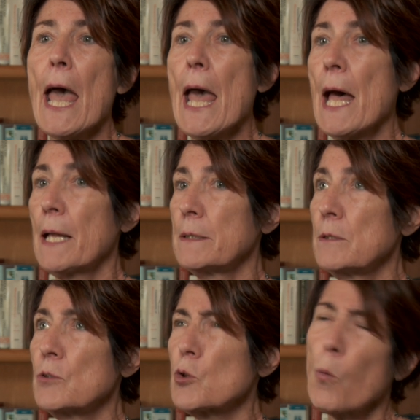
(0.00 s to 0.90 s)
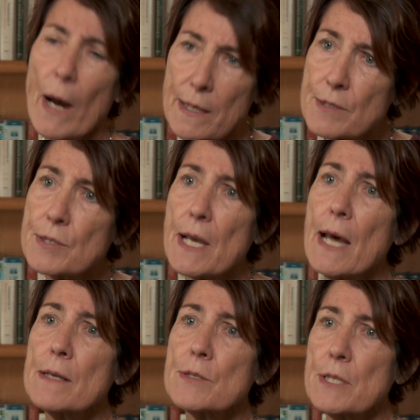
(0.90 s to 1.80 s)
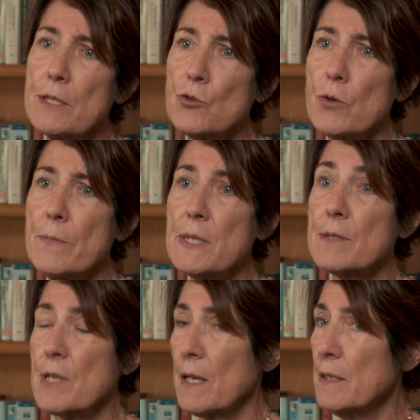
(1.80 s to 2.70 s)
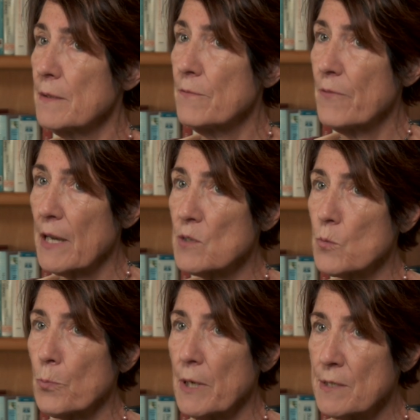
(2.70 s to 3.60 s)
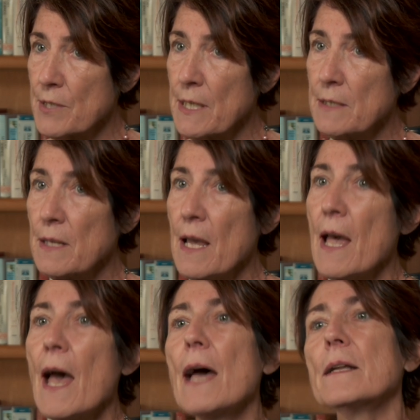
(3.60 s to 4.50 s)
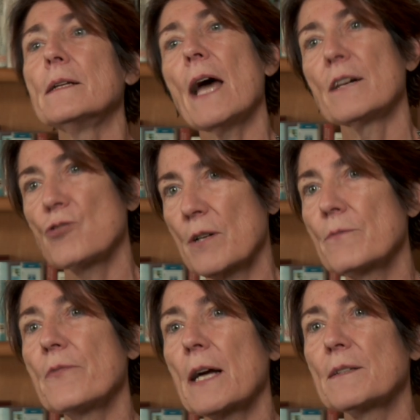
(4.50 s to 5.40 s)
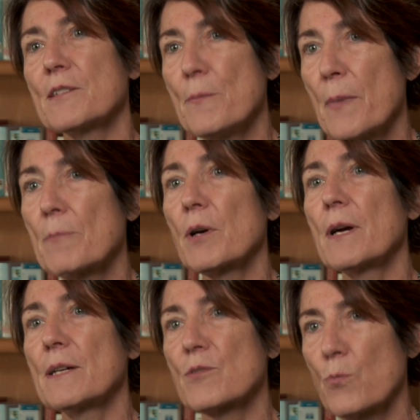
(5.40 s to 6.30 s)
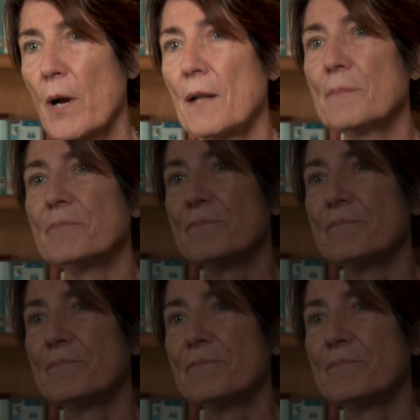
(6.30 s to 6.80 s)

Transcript: and twice as interim executive vice president and an adjunct faculty member as well